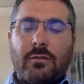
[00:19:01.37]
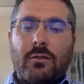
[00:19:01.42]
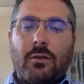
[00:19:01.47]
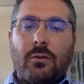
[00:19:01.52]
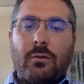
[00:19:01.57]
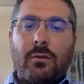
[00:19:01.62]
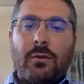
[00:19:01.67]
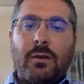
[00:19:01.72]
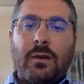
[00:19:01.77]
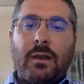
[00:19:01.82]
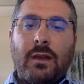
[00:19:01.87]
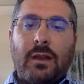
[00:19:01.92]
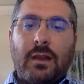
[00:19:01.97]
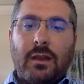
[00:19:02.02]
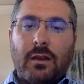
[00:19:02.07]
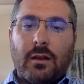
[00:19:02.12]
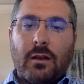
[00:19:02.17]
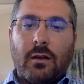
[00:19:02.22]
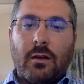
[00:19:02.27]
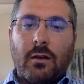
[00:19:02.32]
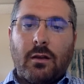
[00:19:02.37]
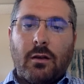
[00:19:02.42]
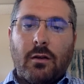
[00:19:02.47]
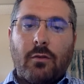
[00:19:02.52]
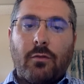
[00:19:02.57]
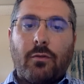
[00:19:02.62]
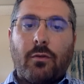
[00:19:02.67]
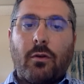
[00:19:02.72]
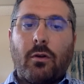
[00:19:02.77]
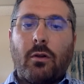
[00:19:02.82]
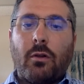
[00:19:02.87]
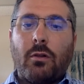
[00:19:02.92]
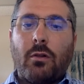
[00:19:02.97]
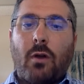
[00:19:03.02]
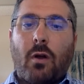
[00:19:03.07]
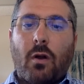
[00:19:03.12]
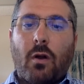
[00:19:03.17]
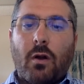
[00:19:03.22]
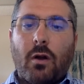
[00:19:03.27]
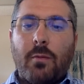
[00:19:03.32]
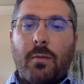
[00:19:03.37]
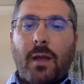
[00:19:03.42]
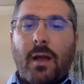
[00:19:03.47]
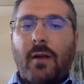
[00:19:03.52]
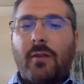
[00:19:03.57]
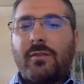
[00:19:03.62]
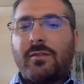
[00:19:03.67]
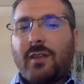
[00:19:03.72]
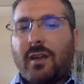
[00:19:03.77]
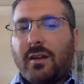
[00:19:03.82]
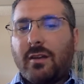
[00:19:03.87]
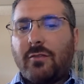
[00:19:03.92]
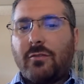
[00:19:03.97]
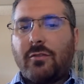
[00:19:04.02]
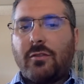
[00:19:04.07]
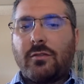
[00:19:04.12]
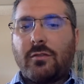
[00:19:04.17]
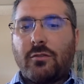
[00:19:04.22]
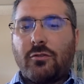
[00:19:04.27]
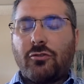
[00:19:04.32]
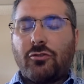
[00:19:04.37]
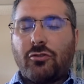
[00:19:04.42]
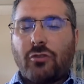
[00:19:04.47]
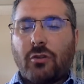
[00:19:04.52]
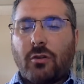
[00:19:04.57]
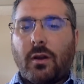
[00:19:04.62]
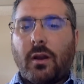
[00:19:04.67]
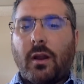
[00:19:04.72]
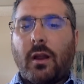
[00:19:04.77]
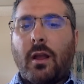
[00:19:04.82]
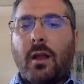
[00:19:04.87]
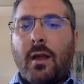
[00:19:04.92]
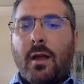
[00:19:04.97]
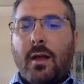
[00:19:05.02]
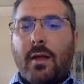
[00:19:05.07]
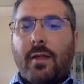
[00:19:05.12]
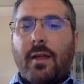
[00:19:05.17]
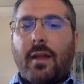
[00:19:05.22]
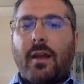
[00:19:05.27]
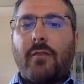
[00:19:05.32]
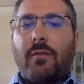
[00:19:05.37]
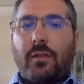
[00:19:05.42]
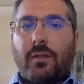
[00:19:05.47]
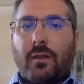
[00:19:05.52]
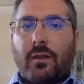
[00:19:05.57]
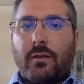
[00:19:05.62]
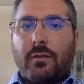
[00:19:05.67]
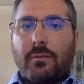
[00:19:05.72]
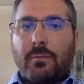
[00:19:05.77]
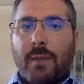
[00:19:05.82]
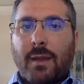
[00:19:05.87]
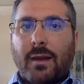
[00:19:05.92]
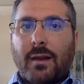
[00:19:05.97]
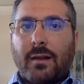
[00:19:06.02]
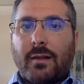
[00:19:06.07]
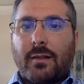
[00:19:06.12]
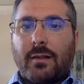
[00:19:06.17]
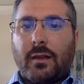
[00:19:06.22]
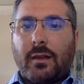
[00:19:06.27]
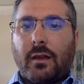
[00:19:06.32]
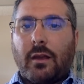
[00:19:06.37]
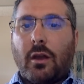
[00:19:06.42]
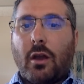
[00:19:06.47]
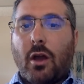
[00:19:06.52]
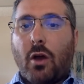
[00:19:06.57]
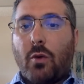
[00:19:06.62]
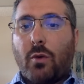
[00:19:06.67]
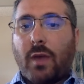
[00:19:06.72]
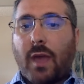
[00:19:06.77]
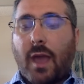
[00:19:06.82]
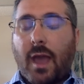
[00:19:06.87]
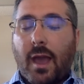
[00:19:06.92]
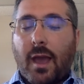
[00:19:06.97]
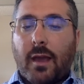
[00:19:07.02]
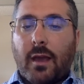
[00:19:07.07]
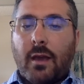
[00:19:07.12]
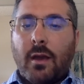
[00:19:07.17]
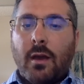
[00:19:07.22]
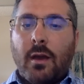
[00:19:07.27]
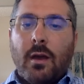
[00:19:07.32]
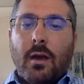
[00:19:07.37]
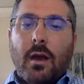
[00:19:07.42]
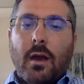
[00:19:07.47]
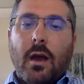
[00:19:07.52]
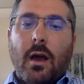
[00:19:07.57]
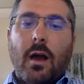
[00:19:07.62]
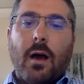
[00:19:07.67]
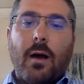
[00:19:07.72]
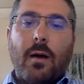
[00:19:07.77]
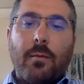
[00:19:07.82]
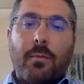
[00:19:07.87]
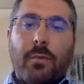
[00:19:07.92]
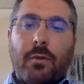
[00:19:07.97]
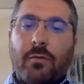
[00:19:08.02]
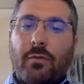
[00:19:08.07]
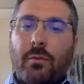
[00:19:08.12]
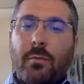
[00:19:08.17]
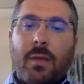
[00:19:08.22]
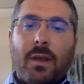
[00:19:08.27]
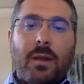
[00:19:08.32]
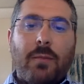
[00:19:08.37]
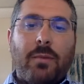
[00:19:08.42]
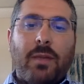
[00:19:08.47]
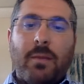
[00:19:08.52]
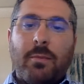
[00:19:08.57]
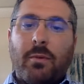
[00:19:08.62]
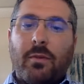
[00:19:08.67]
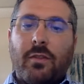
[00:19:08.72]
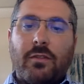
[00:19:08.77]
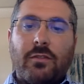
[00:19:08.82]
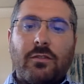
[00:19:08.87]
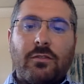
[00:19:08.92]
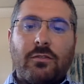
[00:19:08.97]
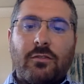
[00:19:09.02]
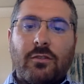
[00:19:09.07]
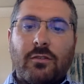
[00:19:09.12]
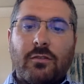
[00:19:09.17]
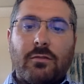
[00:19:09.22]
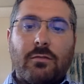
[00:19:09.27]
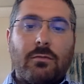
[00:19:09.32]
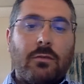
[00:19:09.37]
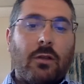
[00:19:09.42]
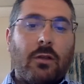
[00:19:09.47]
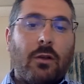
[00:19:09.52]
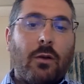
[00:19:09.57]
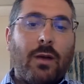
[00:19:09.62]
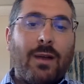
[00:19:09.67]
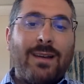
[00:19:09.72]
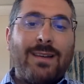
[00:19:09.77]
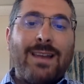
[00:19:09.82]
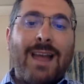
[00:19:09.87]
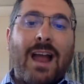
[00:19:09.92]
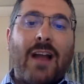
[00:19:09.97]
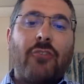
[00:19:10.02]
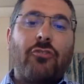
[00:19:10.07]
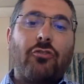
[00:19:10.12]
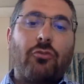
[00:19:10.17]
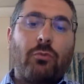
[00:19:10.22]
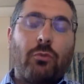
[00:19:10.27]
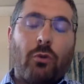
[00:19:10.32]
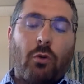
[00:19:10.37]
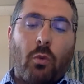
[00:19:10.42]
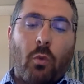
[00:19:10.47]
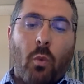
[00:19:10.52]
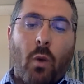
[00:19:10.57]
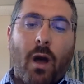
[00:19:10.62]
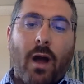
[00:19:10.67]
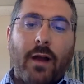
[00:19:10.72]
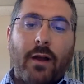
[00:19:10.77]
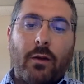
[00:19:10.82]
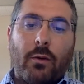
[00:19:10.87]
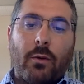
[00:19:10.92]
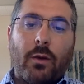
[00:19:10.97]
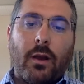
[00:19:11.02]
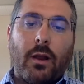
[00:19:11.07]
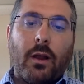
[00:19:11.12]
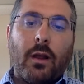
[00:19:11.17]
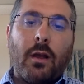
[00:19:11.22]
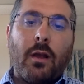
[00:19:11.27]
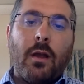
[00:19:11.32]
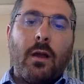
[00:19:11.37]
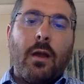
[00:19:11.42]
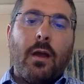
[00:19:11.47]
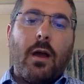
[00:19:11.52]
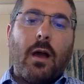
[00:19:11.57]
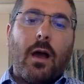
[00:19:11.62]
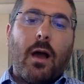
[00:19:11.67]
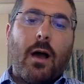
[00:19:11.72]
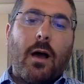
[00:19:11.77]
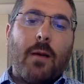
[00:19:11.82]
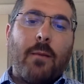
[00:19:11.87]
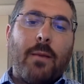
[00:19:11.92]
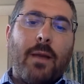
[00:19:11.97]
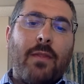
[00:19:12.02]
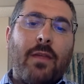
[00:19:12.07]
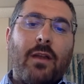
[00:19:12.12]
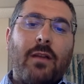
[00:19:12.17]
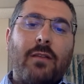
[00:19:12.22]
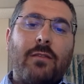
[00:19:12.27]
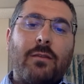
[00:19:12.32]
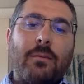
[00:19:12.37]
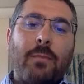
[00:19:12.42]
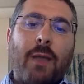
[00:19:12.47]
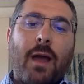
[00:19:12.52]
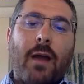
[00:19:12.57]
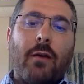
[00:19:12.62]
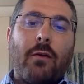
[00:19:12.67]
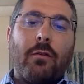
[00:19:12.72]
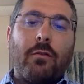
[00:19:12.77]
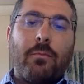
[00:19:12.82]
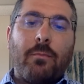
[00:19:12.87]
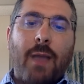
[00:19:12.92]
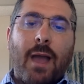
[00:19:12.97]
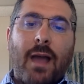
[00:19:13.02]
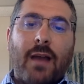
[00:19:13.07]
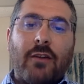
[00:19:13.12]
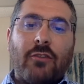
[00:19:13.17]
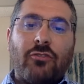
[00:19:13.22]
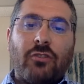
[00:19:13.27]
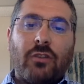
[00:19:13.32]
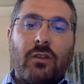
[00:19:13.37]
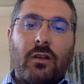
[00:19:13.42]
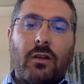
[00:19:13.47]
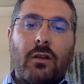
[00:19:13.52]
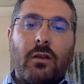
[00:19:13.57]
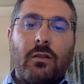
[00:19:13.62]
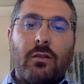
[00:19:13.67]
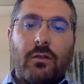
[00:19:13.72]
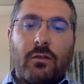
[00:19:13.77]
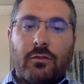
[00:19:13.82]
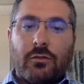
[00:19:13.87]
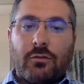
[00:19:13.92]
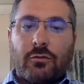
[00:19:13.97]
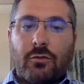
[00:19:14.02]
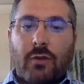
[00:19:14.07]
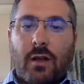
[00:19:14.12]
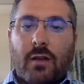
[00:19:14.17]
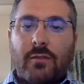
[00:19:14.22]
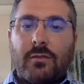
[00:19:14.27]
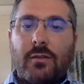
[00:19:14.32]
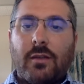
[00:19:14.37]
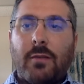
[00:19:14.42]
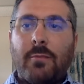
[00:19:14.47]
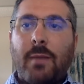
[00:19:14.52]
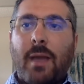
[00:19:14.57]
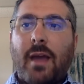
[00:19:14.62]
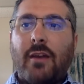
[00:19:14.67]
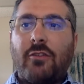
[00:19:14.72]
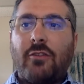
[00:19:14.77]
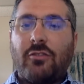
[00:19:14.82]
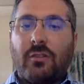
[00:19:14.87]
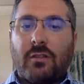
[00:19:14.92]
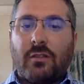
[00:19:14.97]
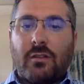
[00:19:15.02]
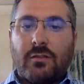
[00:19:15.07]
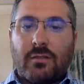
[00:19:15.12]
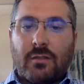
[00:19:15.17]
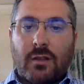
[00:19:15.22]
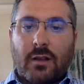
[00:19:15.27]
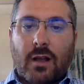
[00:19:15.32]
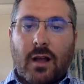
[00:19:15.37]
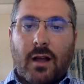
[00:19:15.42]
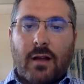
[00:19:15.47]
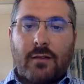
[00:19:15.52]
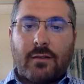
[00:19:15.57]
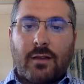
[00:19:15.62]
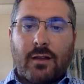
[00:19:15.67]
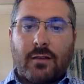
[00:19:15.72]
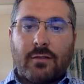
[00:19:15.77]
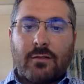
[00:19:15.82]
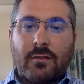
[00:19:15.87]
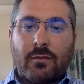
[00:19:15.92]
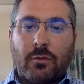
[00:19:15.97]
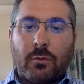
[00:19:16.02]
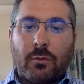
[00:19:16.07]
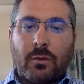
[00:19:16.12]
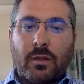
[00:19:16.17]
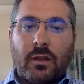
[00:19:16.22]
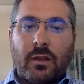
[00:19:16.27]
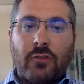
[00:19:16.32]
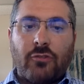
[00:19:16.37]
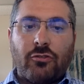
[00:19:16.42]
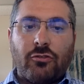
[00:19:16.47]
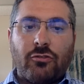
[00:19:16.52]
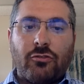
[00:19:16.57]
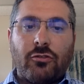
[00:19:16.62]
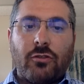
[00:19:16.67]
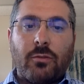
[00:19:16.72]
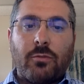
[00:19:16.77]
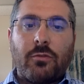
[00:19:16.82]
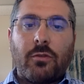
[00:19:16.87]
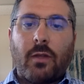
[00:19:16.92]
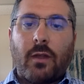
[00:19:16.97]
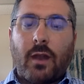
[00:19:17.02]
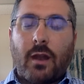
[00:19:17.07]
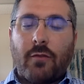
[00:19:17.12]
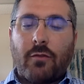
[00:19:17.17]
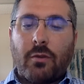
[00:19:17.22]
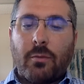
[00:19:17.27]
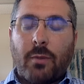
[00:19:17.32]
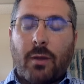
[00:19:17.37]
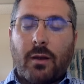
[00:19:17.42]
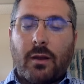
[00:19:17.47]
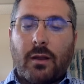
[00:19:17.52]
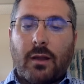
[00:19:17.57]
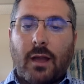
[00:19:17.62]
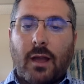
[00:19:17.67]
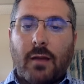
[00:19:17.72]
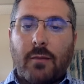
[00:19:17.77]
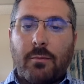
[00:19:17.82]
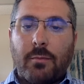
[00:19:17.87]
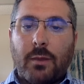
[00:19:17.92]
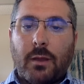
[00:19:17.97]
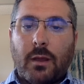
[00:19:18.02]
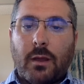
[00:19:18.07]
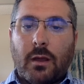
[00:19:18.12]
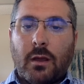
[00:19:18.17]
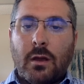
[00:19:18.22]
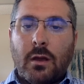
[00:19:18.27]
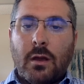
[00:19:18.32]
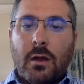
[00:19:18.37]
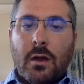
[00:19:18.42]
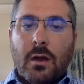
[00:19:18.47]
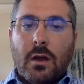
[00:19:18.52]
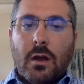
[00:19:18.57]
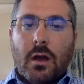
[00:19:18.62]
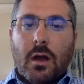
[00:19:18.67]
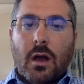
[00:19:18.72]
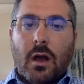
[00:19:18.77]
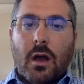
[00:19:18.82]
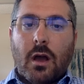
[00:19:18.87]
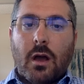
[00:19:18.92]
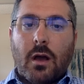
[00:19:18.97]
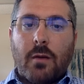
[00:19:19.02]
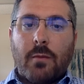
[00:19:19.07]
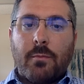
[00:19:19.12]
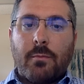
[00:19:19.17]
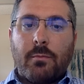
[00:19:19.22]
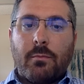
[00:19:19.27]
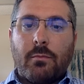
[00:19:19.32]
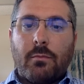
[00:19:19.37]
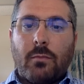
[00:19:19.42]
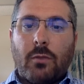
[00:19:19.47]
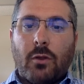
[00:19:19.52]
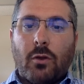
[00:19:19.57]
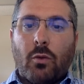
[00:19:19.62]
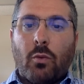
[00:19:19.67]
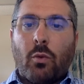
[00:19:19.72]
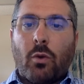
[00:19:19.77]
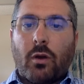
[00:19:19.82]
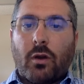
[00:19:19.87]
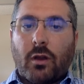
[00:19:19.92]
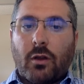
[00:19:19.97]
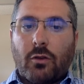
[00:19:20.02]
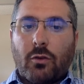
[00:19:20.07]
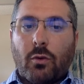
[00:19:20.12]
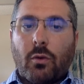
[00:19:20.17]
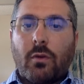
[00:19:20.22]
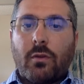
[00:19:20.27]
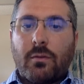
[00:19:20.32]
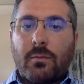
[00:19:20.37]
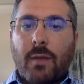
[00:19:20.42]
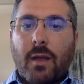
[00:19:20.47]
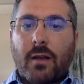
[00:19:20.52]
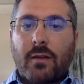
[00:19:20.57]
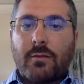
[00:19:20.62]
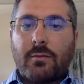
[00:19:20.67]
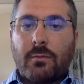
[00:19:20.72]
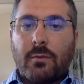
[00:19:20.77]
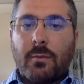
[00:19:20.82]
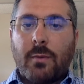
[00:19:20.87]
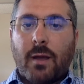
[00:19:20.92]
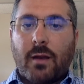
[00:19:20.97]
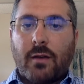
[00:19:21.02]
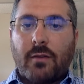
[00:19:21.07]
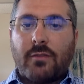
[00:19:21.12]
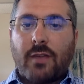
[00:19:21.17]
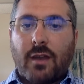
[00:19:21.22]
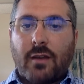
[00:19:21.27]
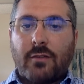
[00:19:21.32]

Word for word: there's no need for alarm outside of just ensuring that everything is medically okay. Um, but for many people, this is just you know a natural wiring. Um, and then it's a matter of managing the distress and managing this in the context of the relationship so that everybody can be um, you know working towards maximum amount of